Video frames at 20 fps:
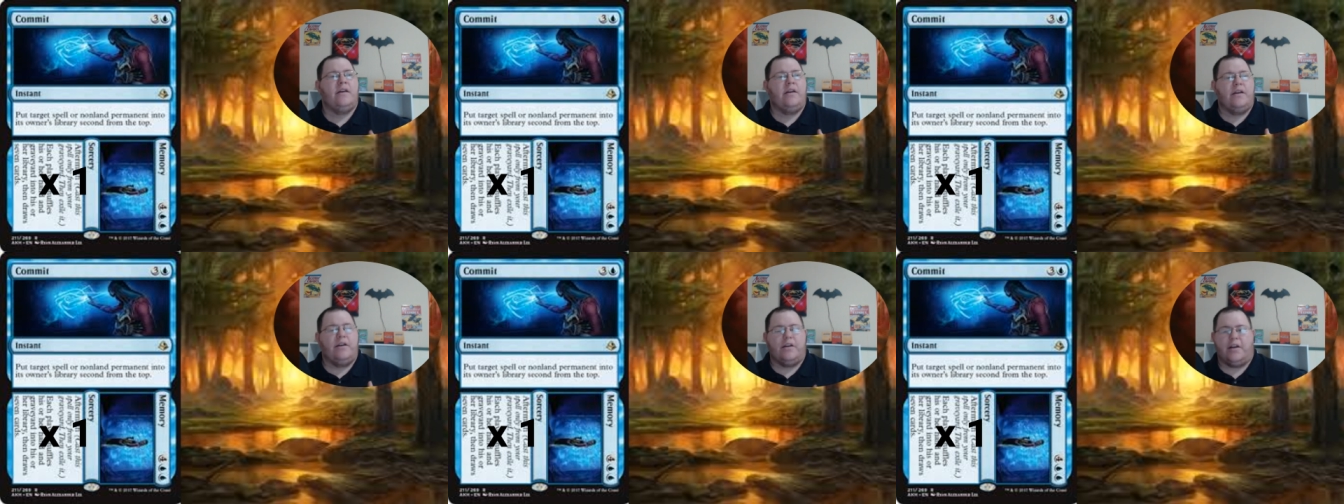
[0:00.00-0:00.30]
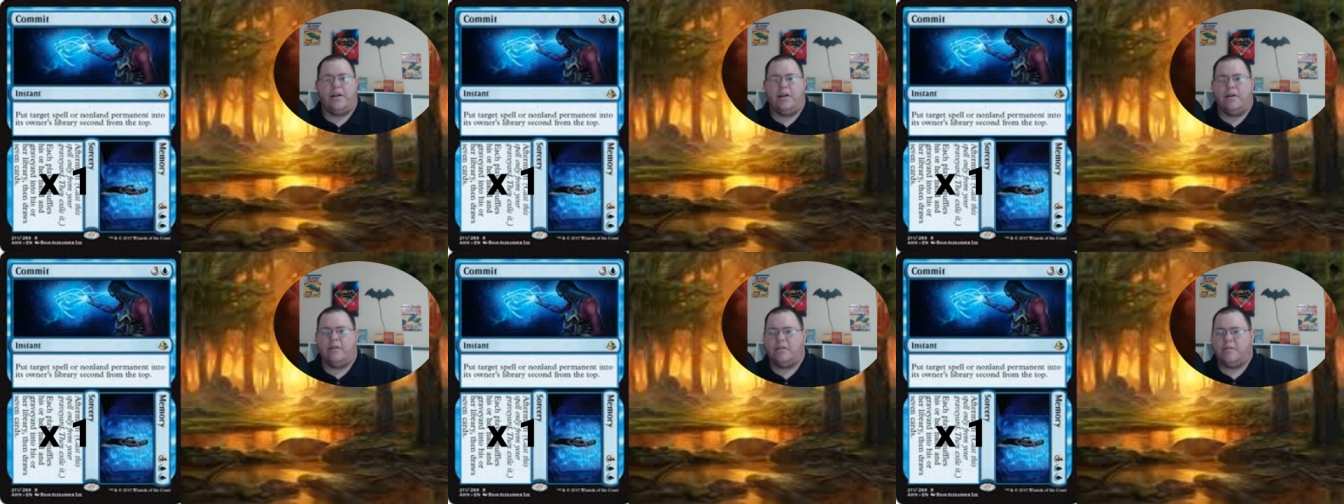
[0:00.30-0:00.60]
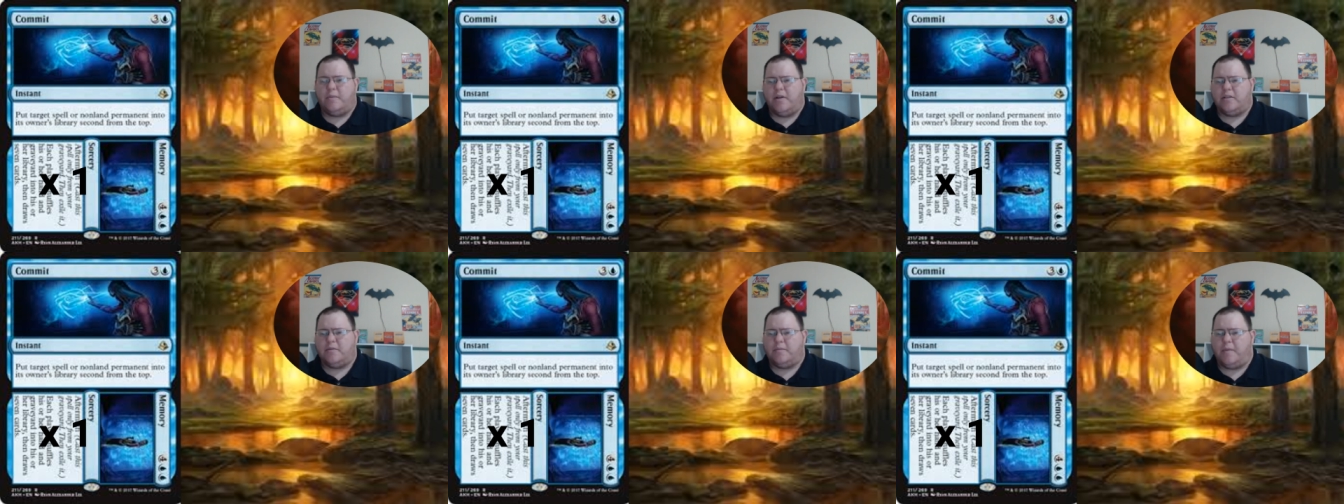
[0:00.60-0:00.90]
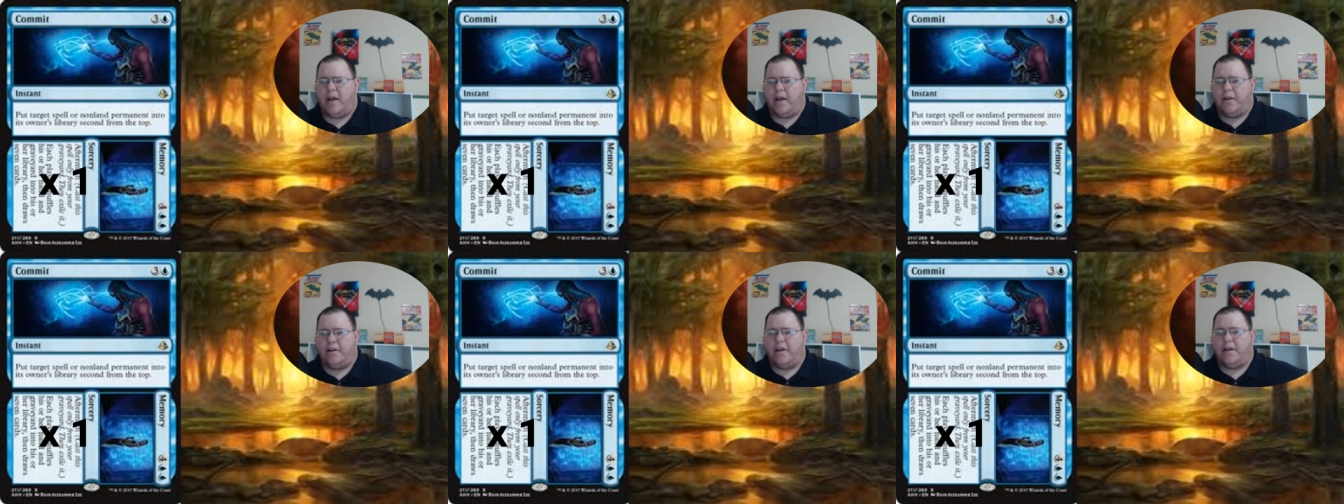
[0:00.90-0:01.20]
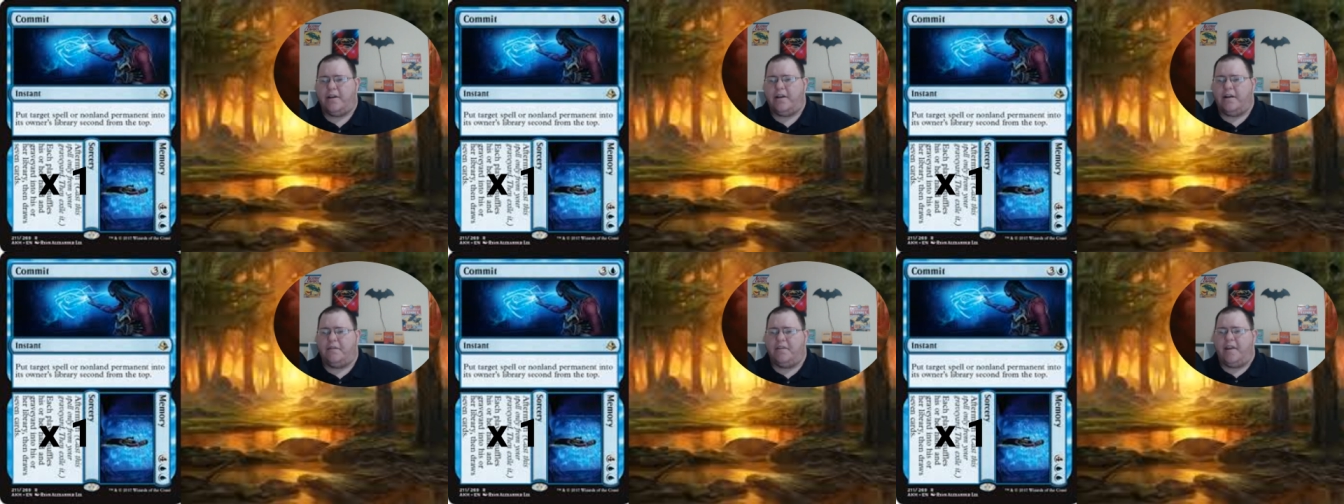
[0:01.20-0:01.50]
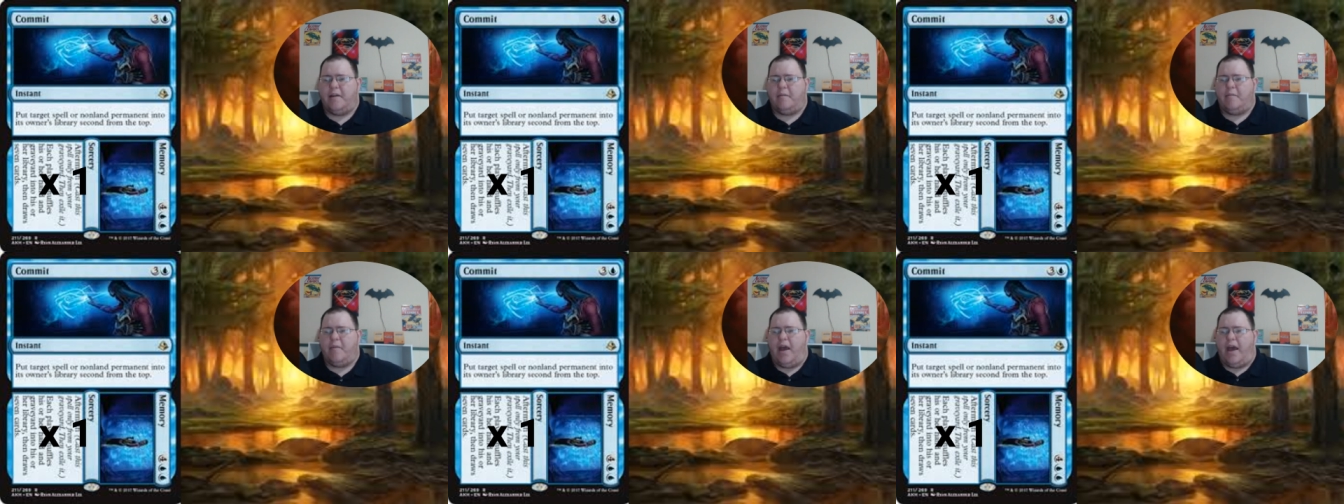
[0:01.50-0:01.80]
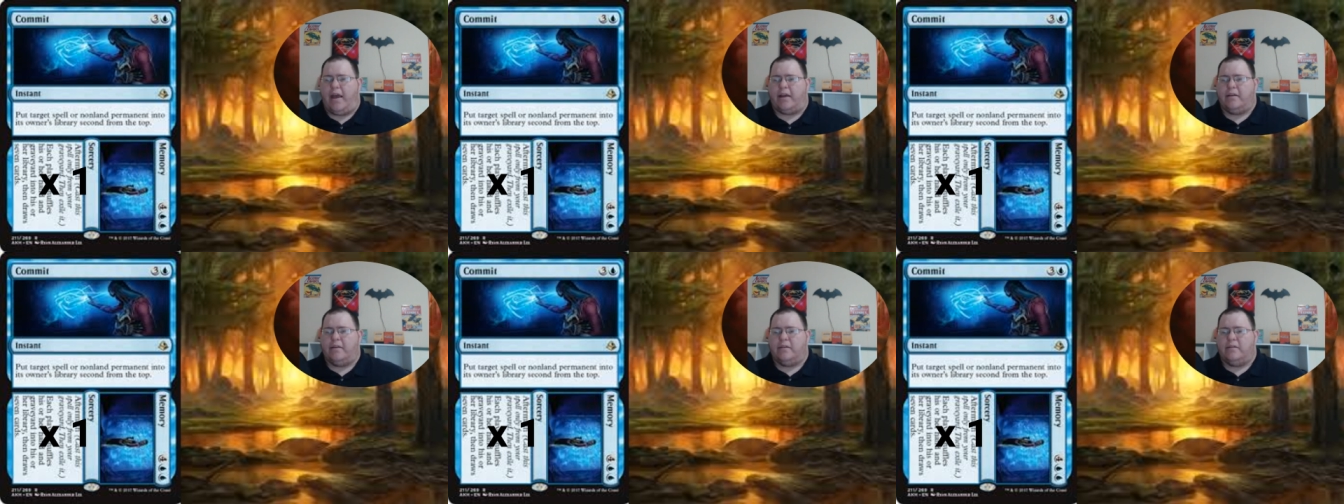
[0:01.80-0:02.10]
your kill spells back. You're getting everything
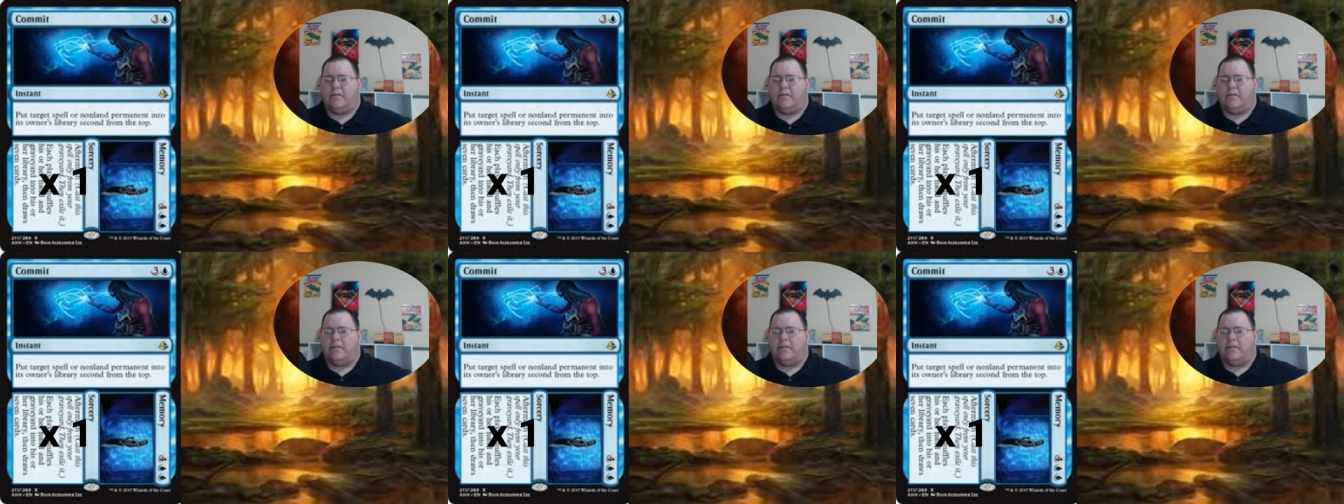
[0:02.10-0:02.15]
back.